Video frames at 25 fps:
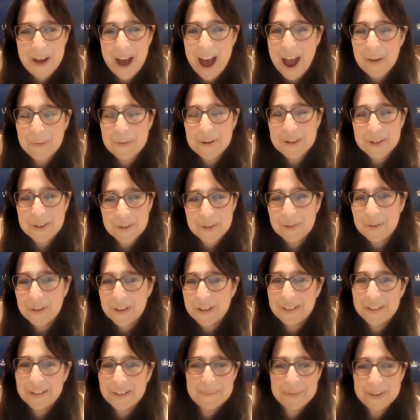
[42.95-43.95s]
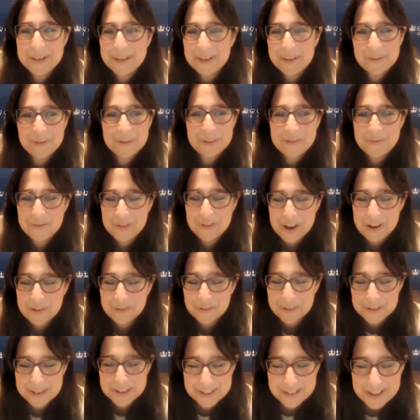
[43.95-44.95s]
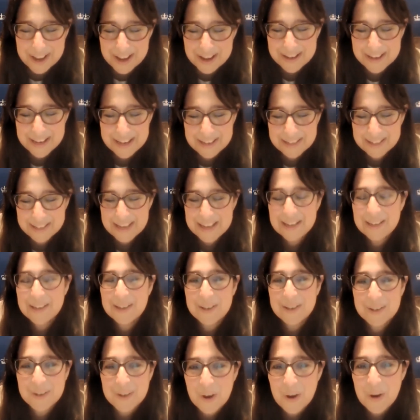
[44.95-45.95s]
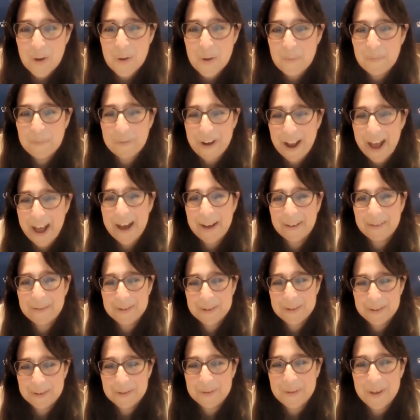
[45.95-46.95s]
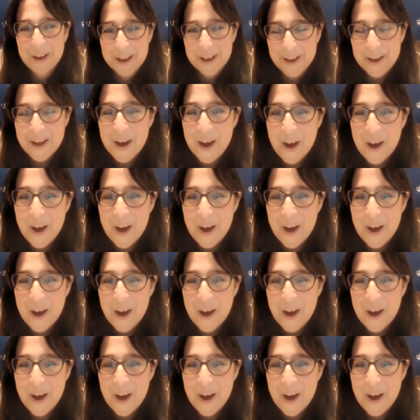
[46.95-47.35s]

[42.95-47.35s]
our school, Columbia School of General Studies, is so proud to uh,